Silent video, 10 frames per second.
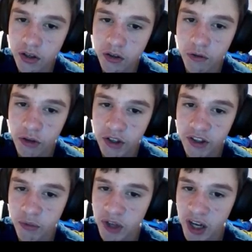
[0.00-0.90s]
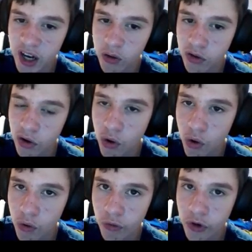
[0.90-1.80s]
You've let them down
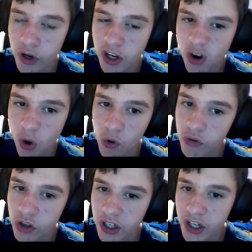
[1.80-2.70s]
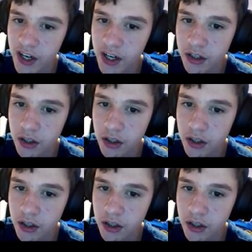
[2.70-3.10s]
over and over again.